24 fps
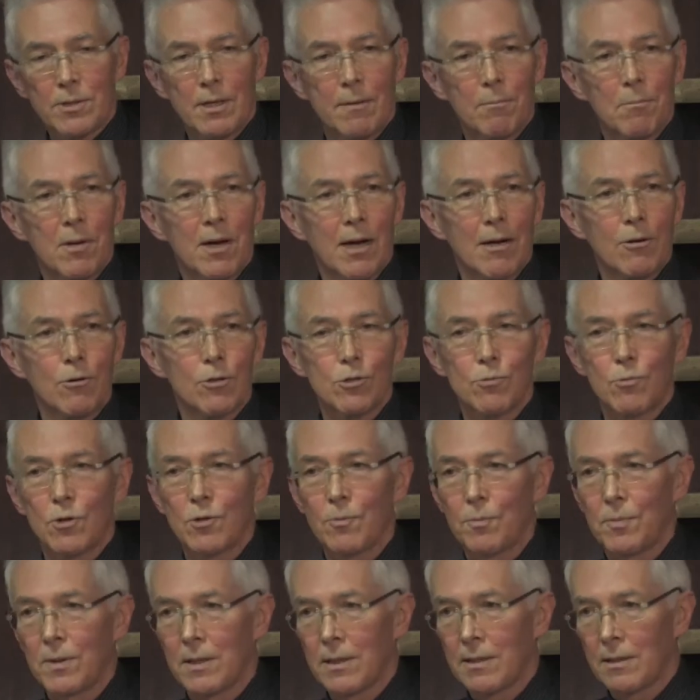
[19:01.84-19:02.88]
embargoes
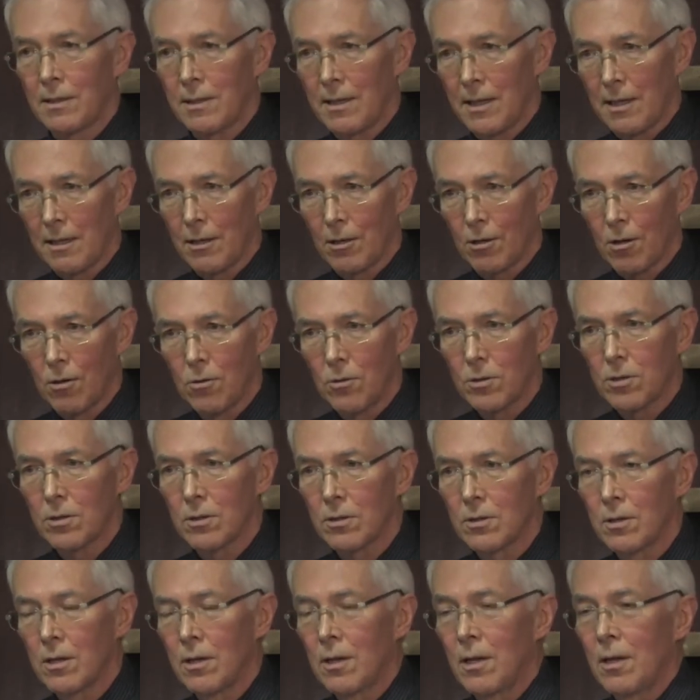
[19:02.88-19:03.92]
would be
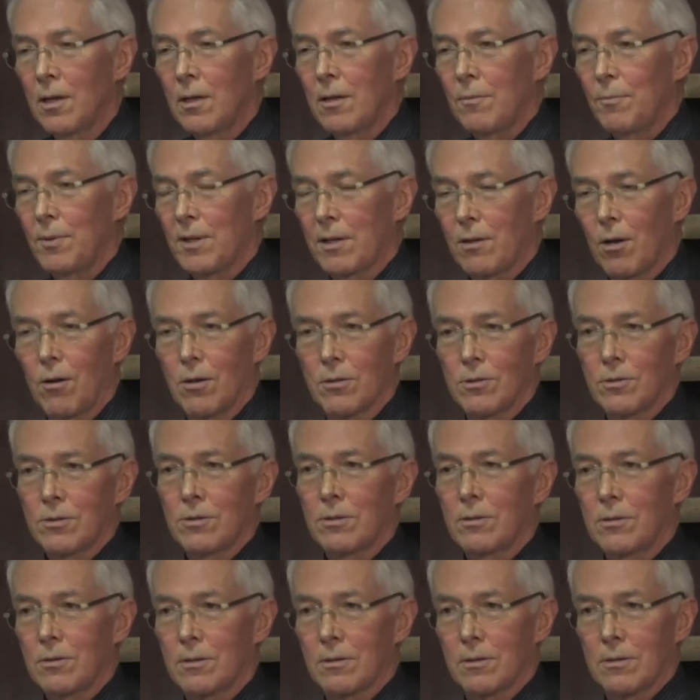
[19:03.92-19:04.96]
included,
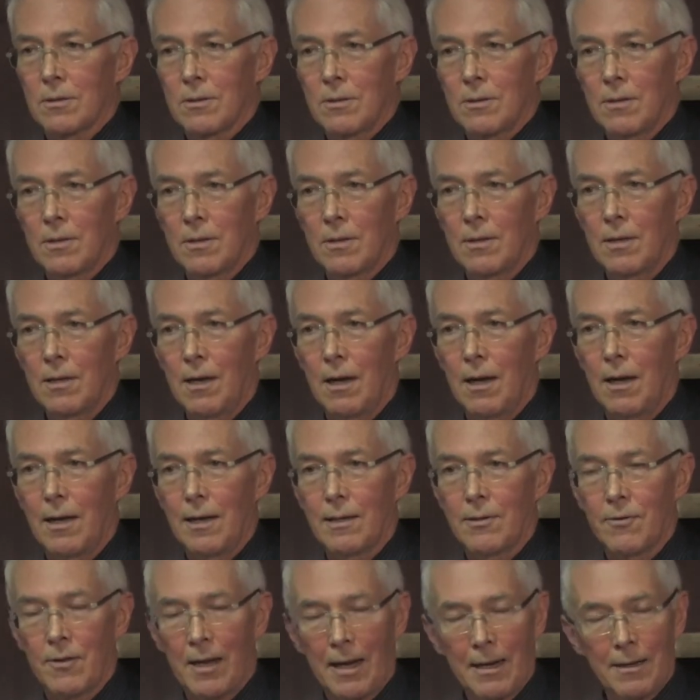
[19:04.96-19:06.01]
because
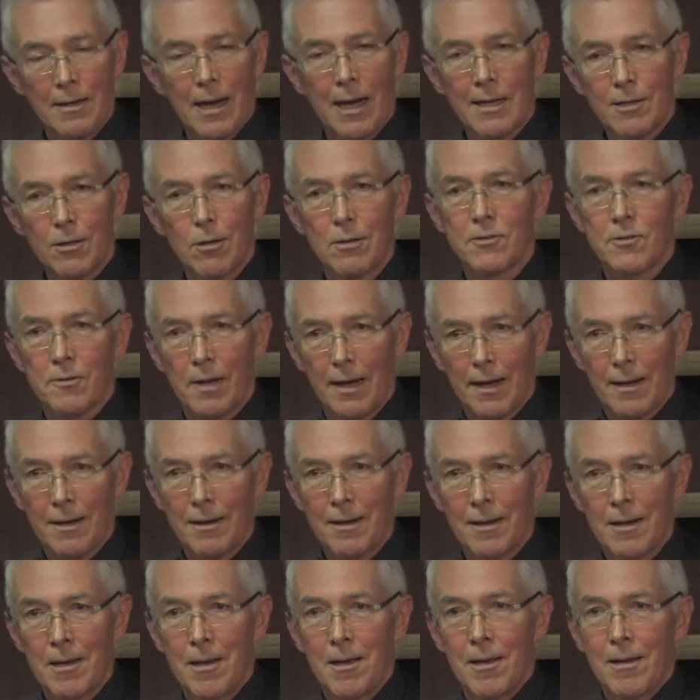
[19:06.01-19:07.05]
I don't
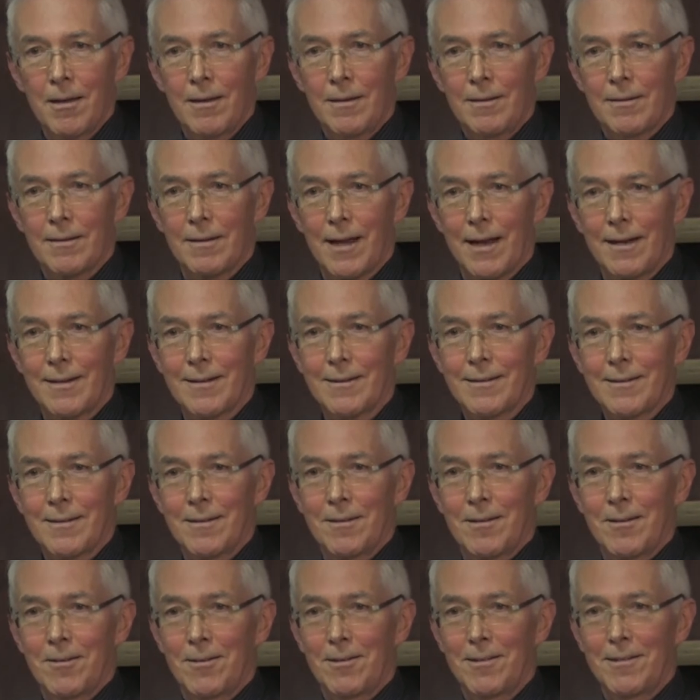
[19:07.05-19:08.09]
think that
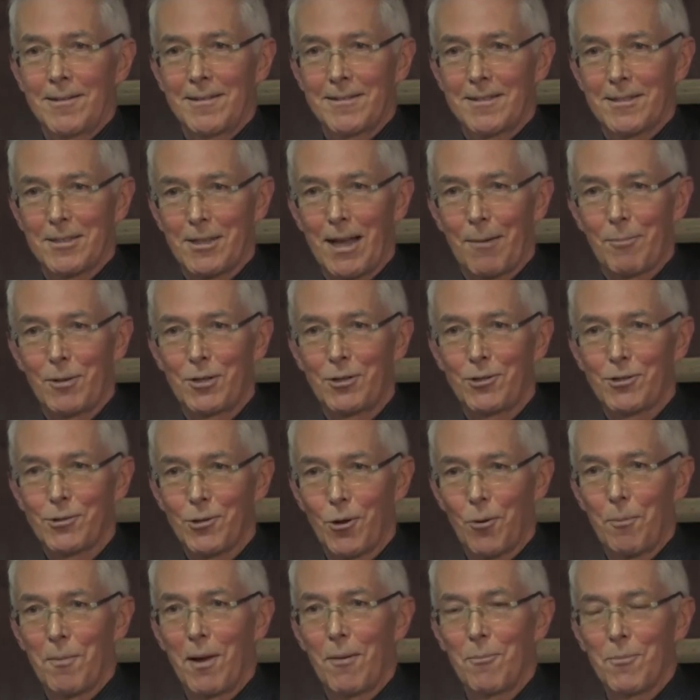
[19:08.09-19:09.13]
the
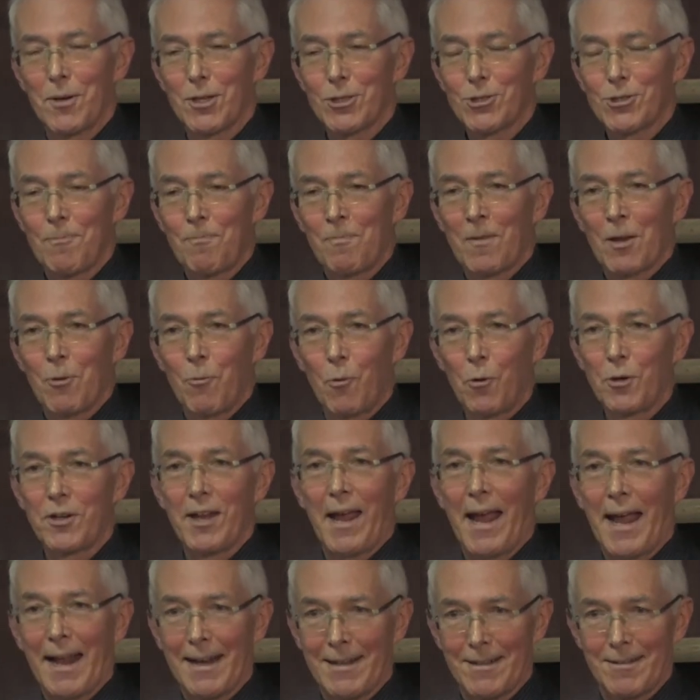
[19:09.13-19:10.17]
WTO members would
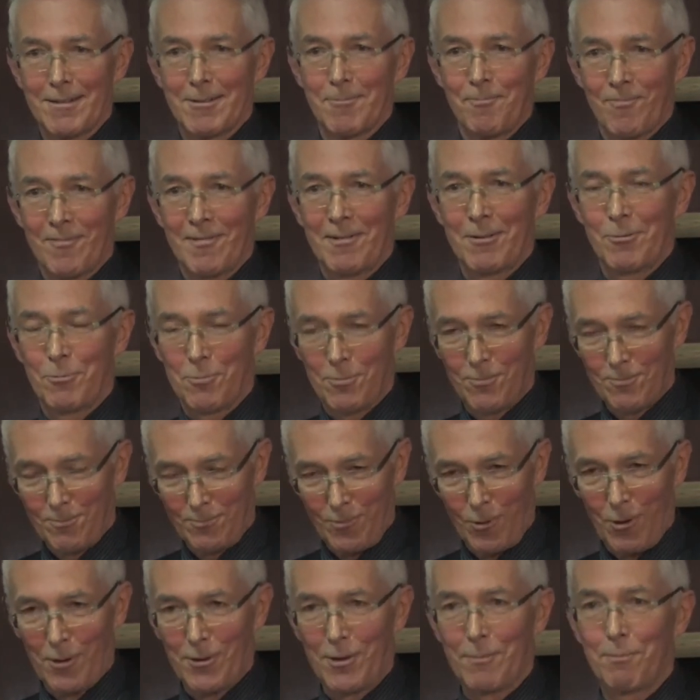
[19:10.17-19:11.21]
add
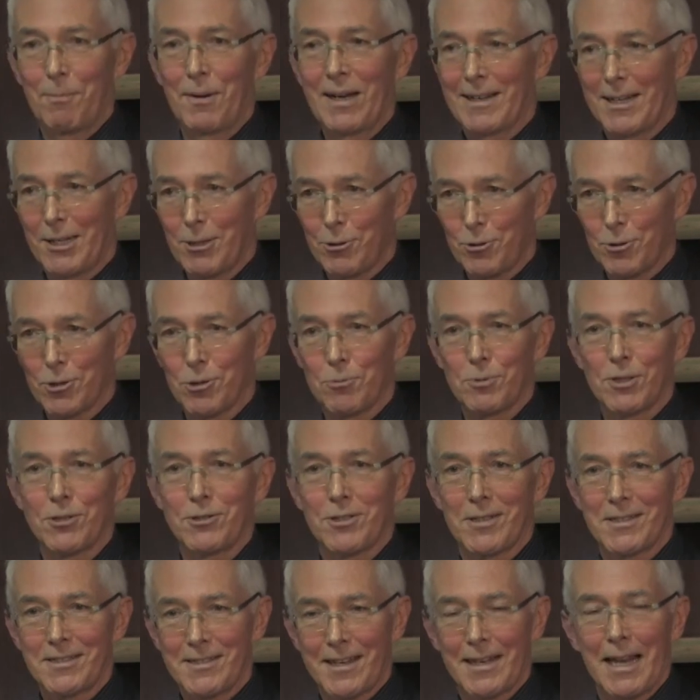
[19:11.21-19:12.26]
on the big issues which
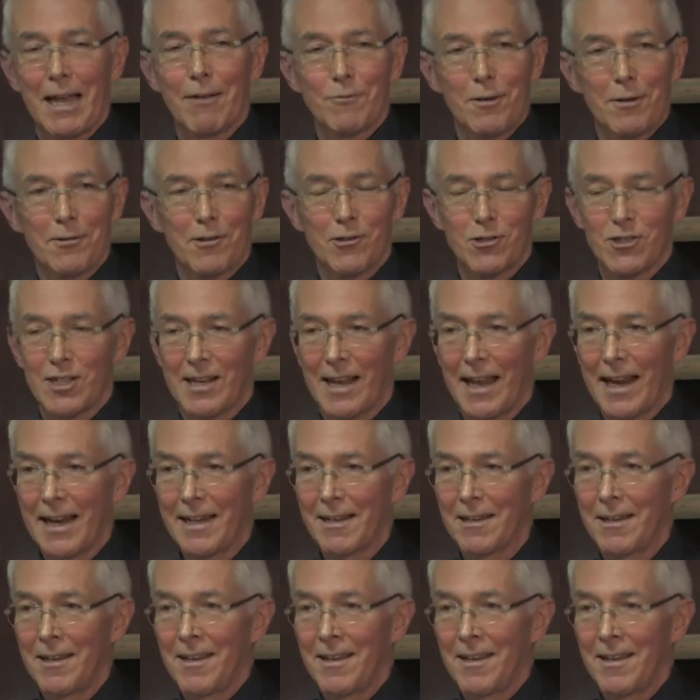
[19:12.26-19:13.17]
they still have on the slate,